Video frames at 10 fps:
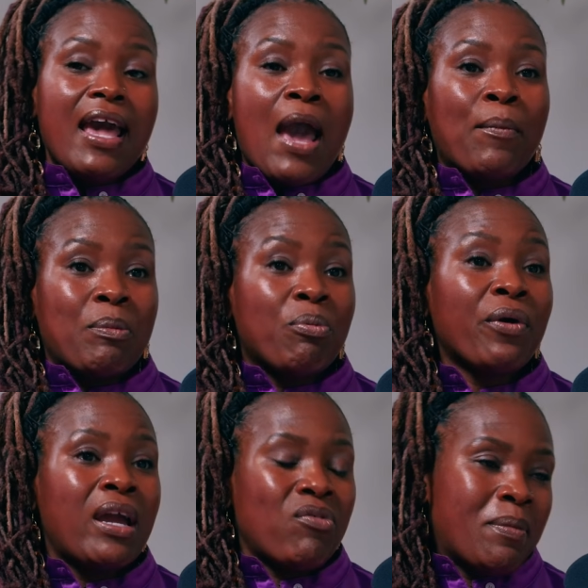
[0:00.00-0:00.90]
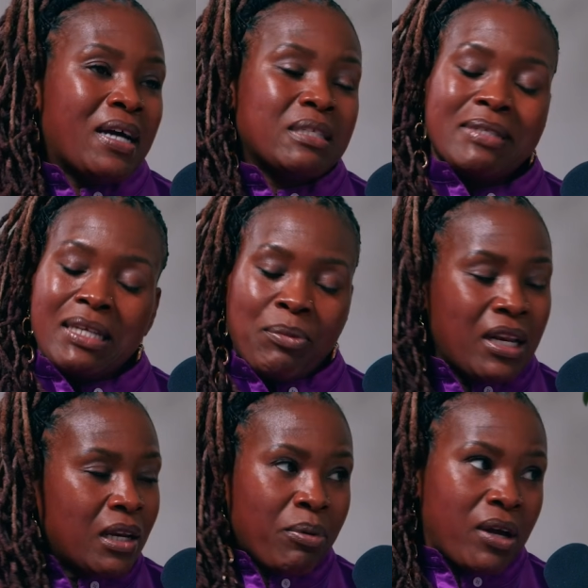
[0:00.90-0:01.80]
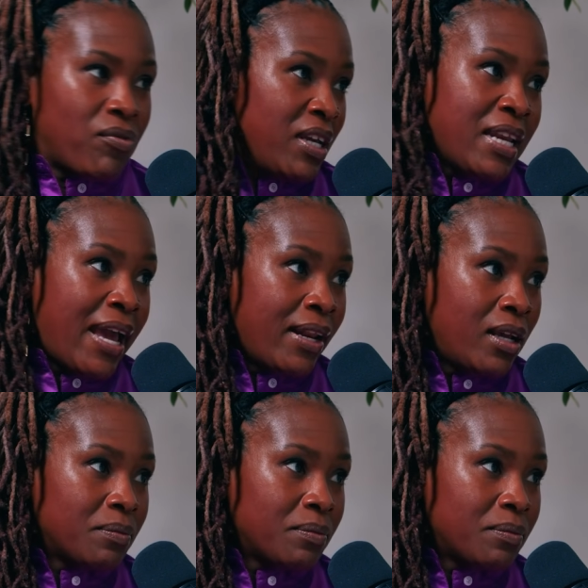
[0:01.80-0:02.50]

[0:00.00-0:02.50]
and we prayed for my husband. I said, we need to pray for your daddy.